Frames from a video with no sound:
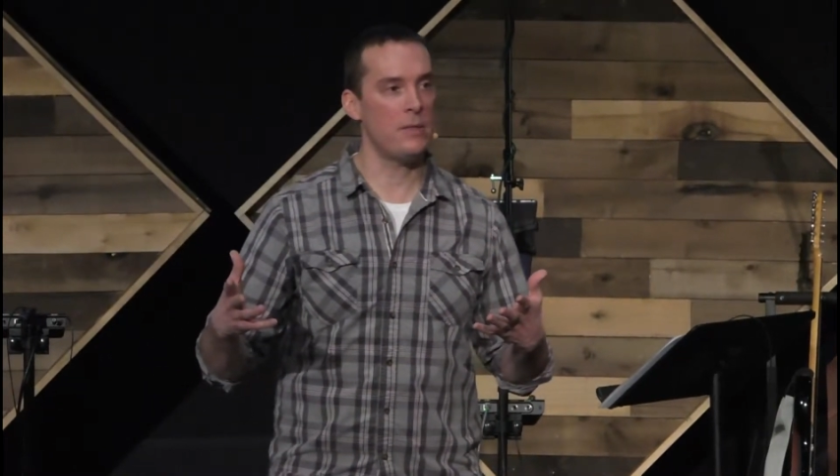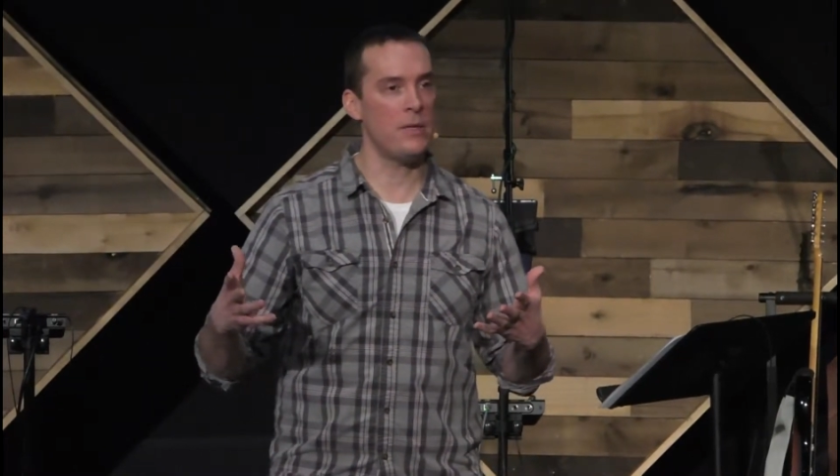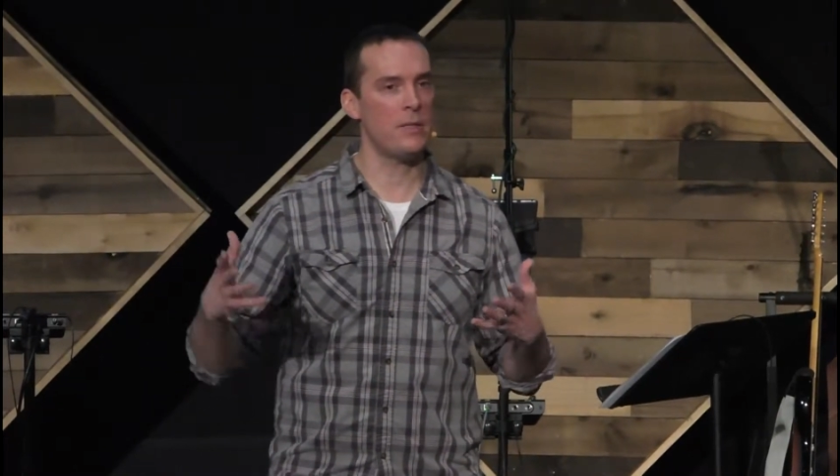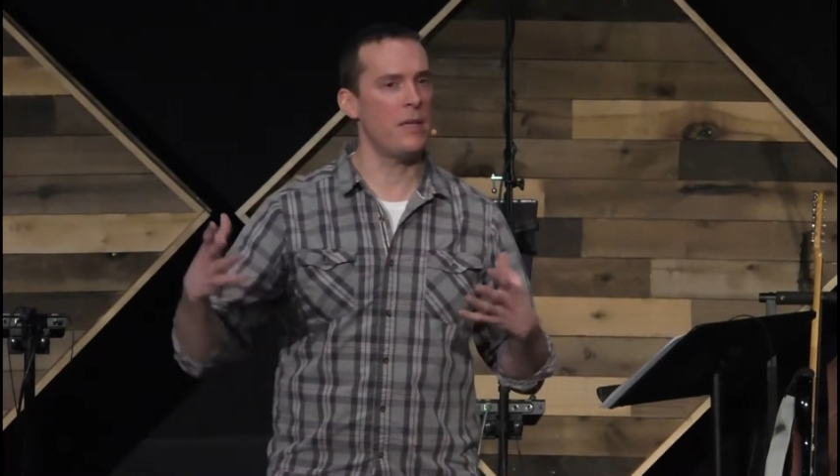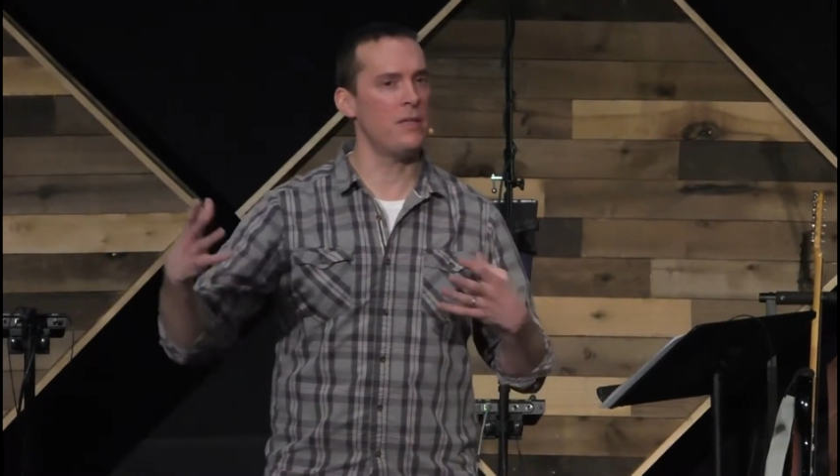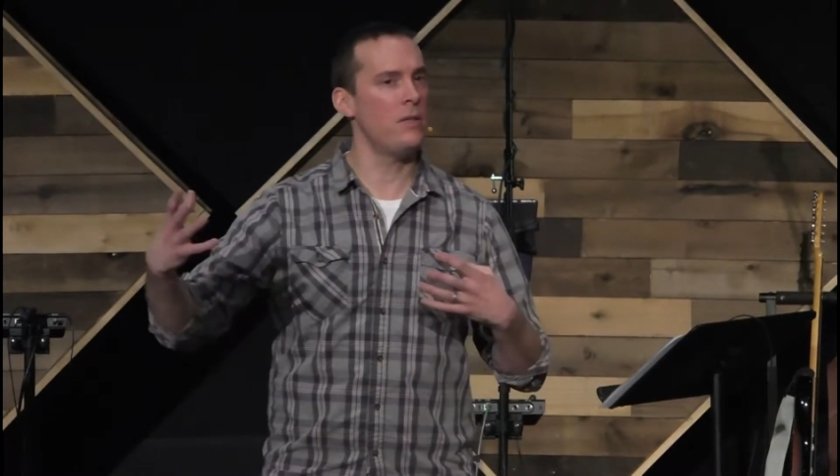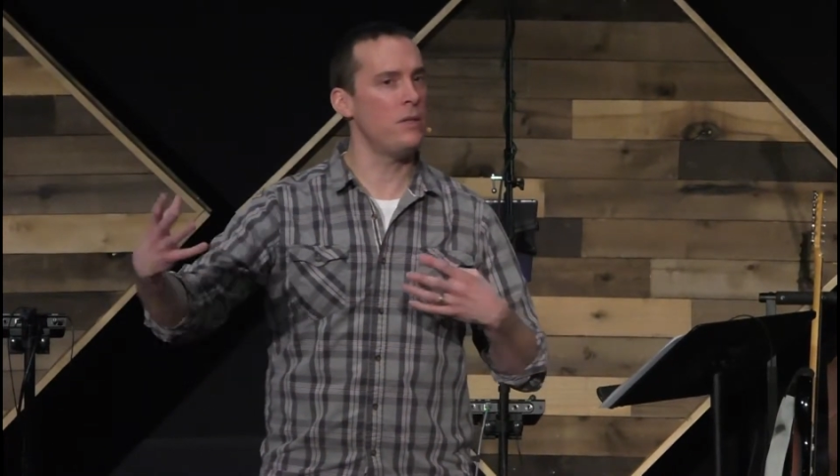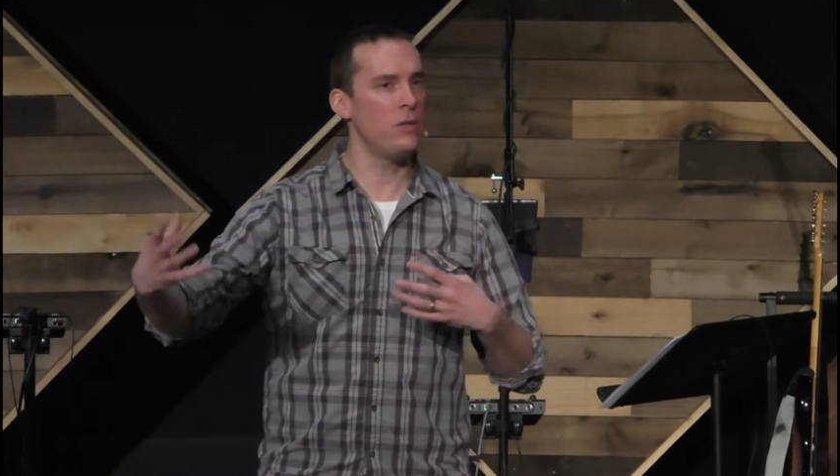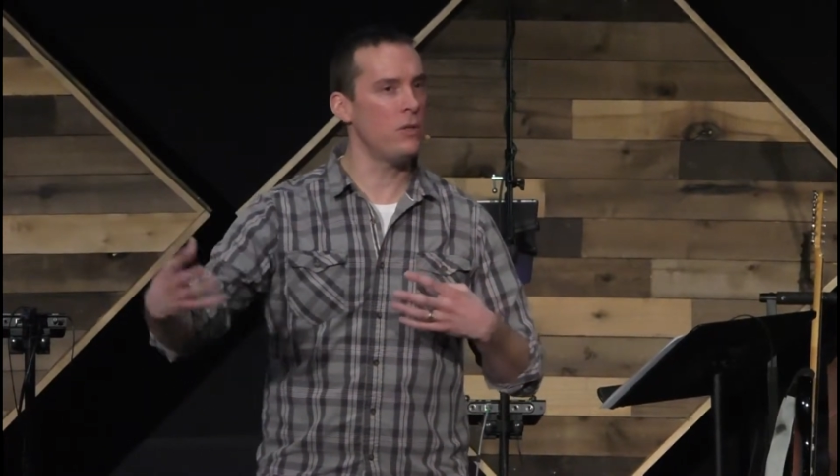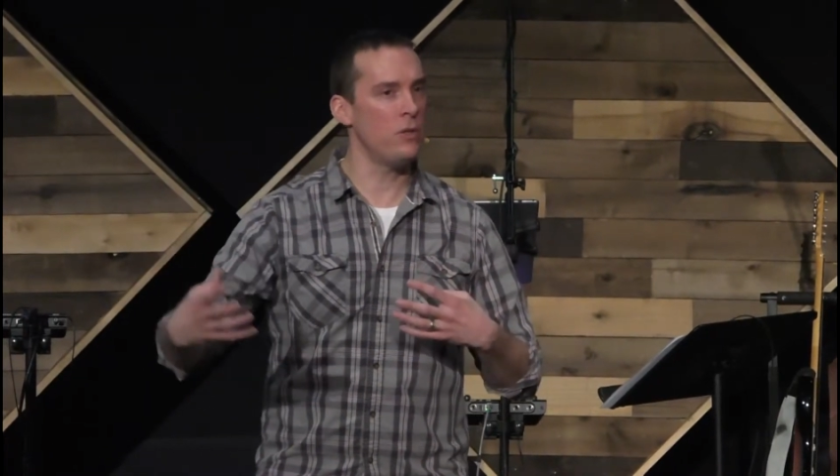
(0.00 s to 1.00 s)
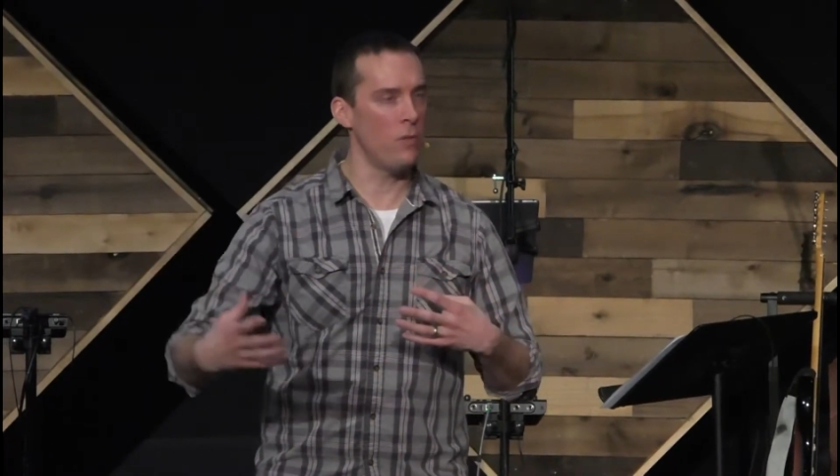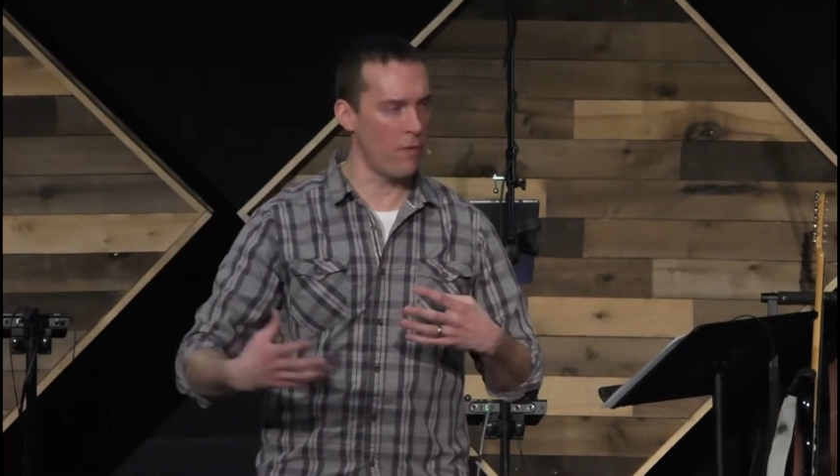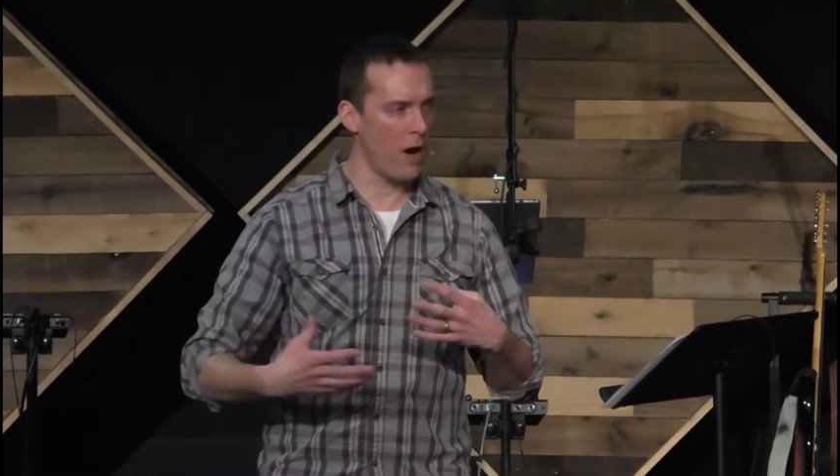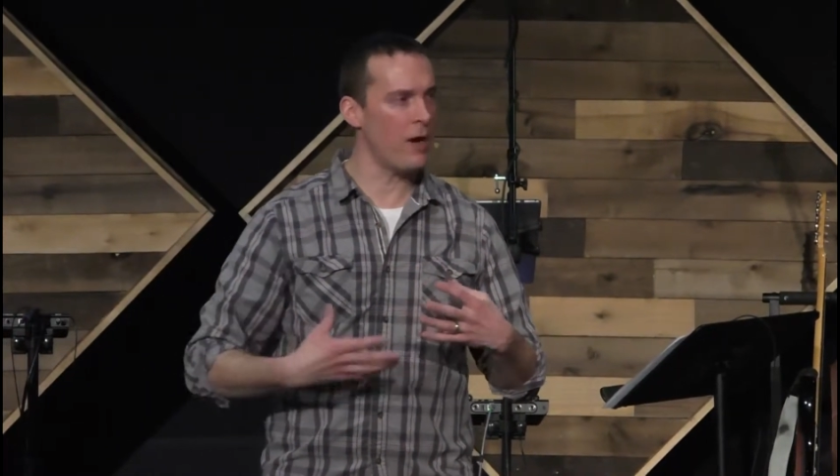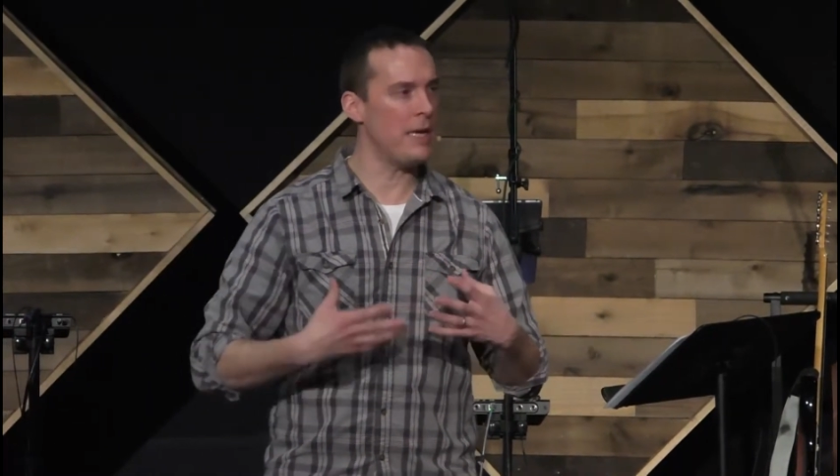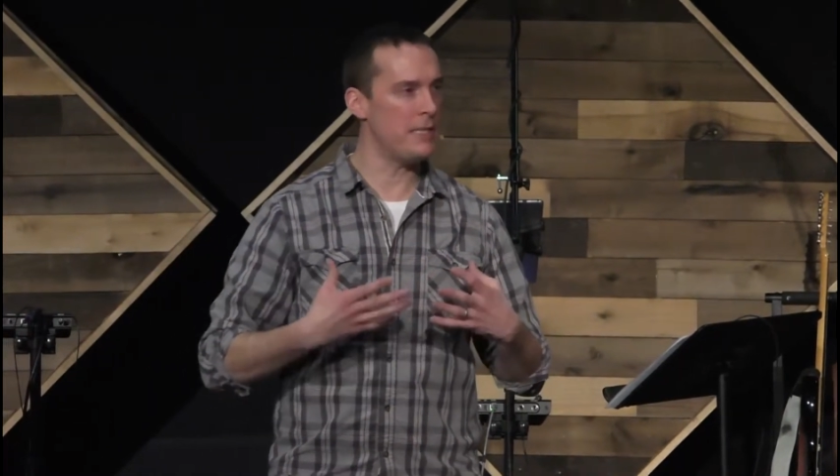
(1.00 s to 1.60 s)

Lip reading: He says, you've already